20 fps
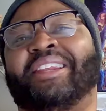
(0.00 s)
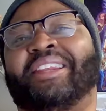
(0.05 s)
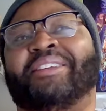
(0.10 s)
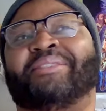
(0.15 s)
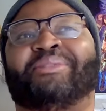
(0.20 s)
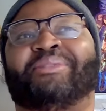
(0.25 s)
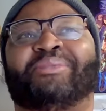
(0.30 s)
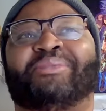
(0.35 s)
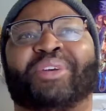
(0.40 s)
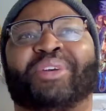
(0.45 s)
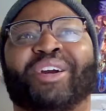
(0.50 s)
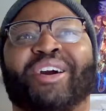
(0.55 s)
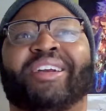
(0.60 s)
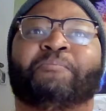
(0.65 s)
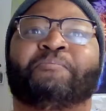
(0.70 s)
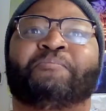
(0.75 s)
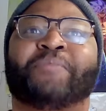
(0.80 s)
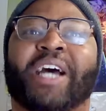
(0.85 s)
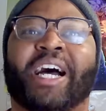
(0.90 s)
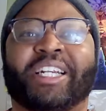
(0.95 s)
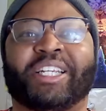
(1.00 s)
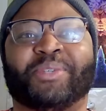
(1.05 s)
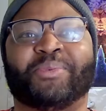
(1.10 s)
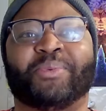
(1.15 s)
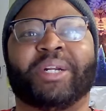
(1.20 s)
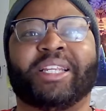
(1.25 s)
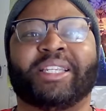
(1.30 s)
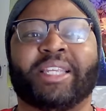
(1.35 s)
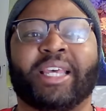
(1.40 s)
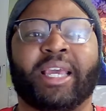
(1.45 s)
regardless, I just wanted
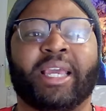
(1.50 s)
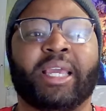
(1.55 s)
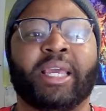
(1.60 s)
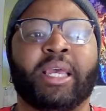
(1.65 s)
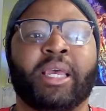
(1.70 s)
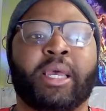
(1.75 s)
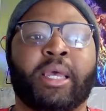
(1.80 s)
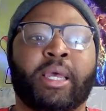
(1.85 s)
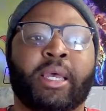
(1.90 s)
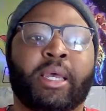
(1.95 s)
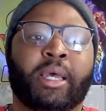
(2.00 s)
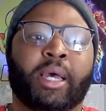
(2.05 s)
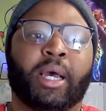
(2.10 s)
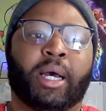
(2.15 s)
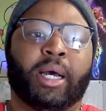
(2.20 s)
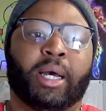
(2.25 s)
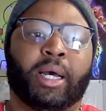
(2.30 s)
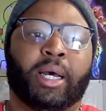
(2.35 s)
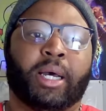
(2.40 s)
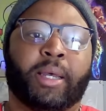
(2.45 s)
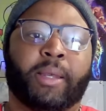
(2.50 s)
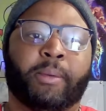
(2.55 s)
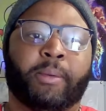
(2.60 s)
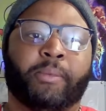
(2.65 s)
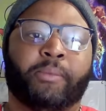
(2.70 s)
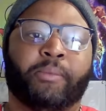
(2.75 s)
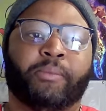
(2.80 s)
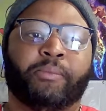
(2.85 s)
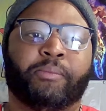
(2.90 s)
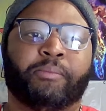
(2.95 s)
to say,
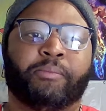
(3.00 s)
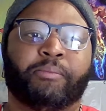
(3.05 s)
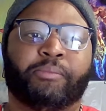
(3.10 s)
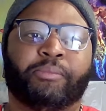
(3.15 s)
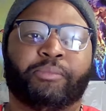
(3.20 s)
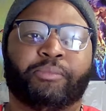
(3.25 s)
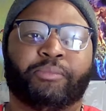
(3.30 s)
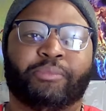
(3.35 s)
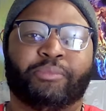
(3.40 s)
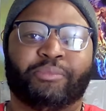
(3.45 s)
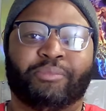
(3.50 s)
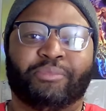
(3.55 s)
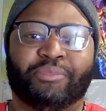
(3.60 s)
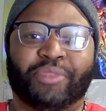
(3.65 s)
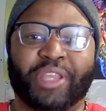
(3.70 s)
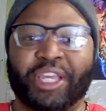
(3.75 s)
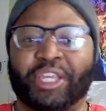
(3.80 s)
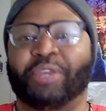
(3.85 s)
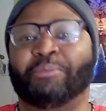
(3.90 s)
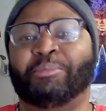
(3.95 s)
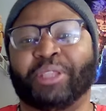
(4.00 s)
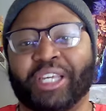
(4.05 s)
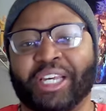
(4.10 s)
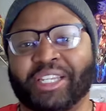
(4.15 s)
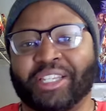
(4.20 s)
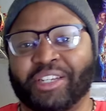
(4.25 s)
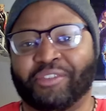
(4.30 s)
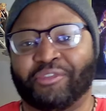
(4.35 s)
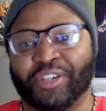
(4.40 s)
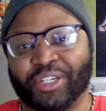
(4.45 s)
thank you
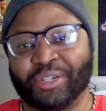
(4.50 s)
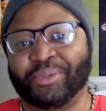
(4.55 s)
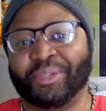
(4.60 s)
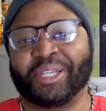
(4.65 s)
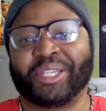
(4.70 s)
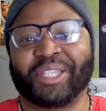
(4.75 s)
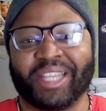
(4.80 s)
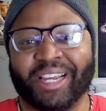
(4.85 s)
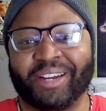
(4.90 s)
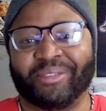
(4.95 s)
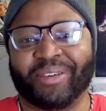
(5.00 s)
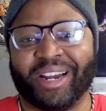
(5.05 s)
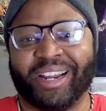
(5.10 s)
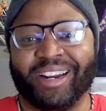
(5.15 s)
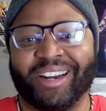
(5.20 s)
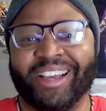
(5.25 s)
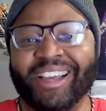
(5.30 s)
Bethesda for doing this thing right.